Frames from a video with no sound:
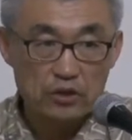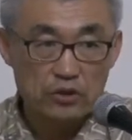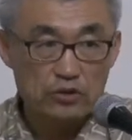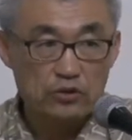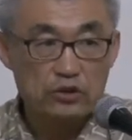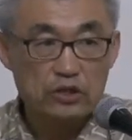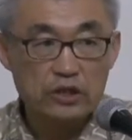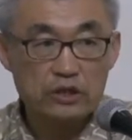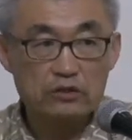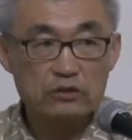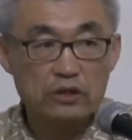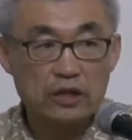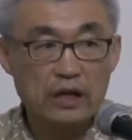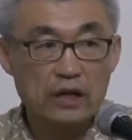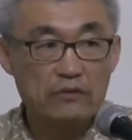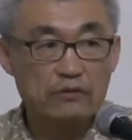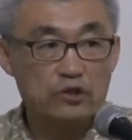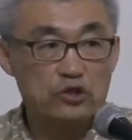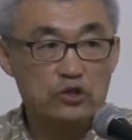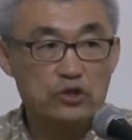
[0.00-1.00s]
You can
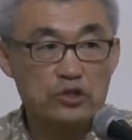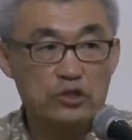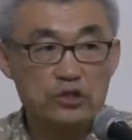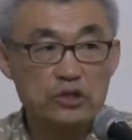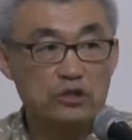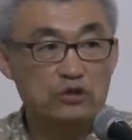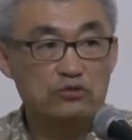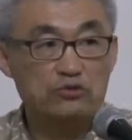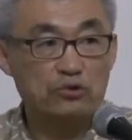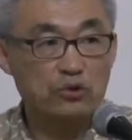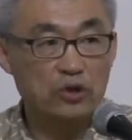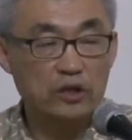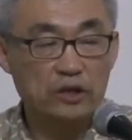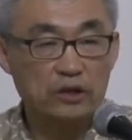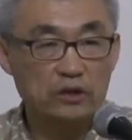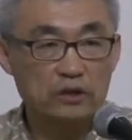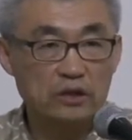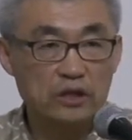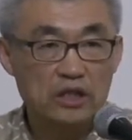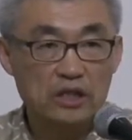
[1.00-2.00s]
have a church that's
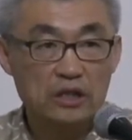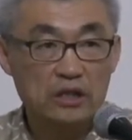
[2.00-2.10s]
growing